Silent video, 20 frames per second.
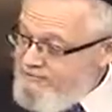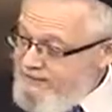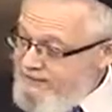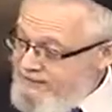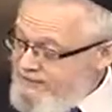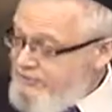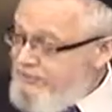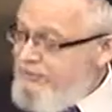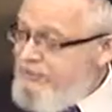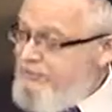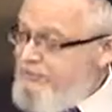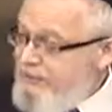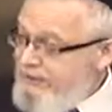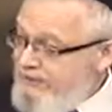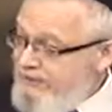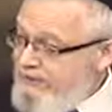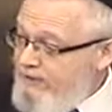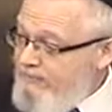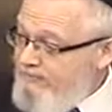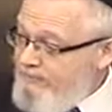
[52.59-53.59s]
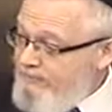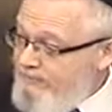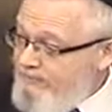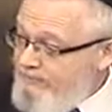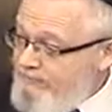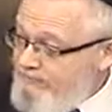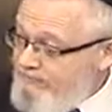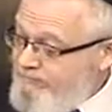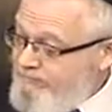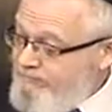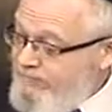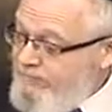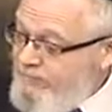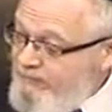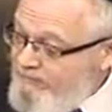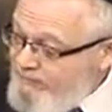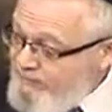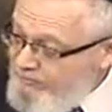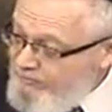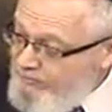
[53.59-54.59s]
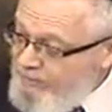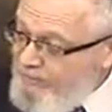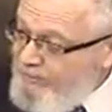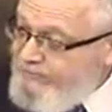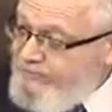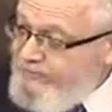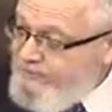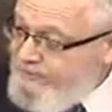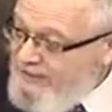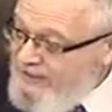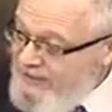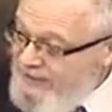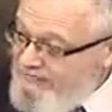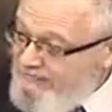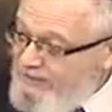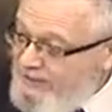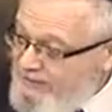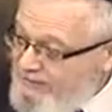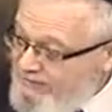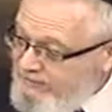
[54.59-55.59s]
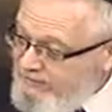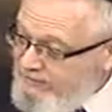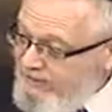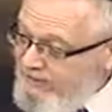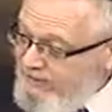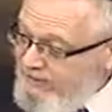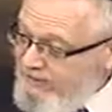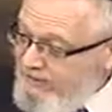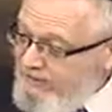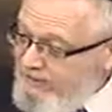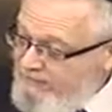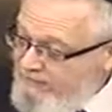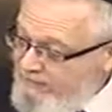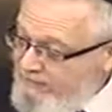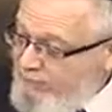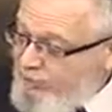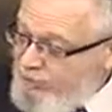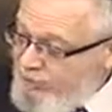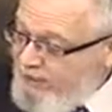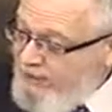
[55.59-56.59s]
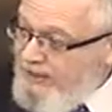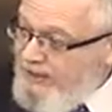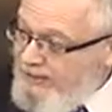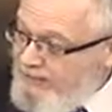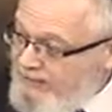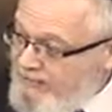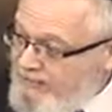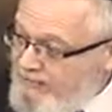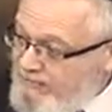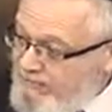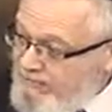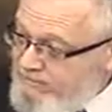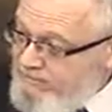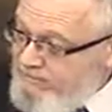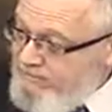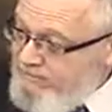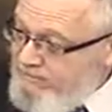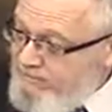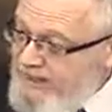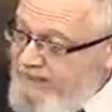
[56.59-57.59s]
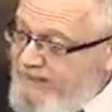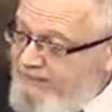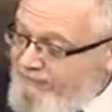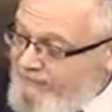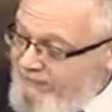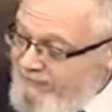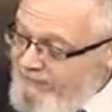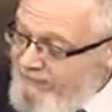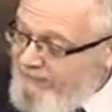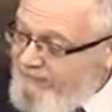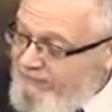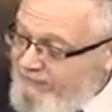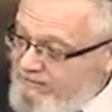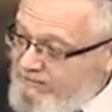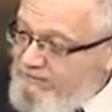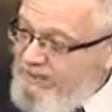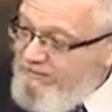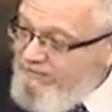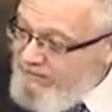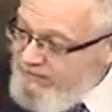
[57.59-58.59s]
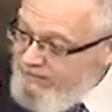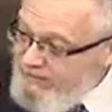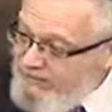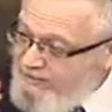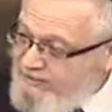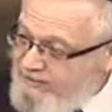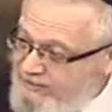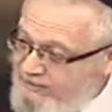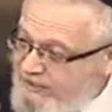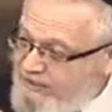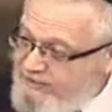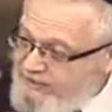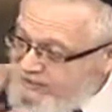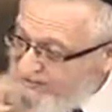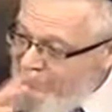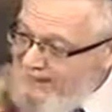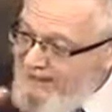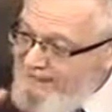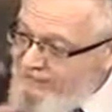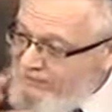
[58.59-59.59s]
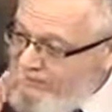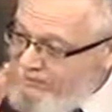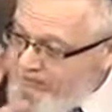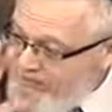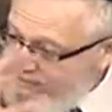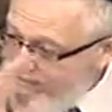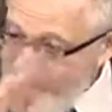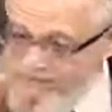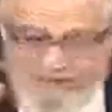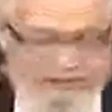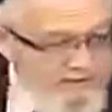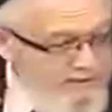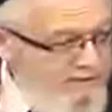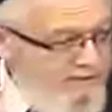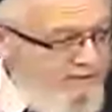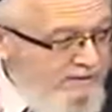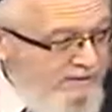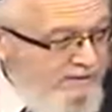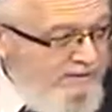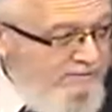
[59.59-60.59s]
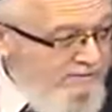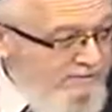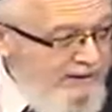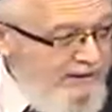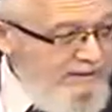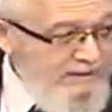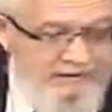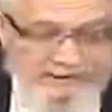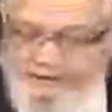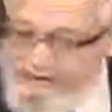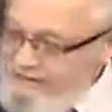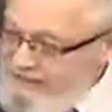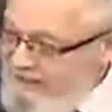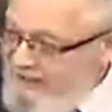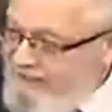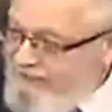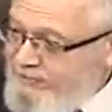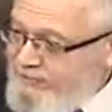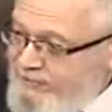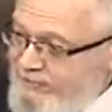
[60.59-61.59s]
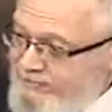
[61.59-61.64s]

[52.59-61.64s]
asked him, from where do you come from? Do you come from London, Lahavdil? From Yerushalayim, Lahavdil, Everything today is lahavdil. Blatantly, it's lahavdil.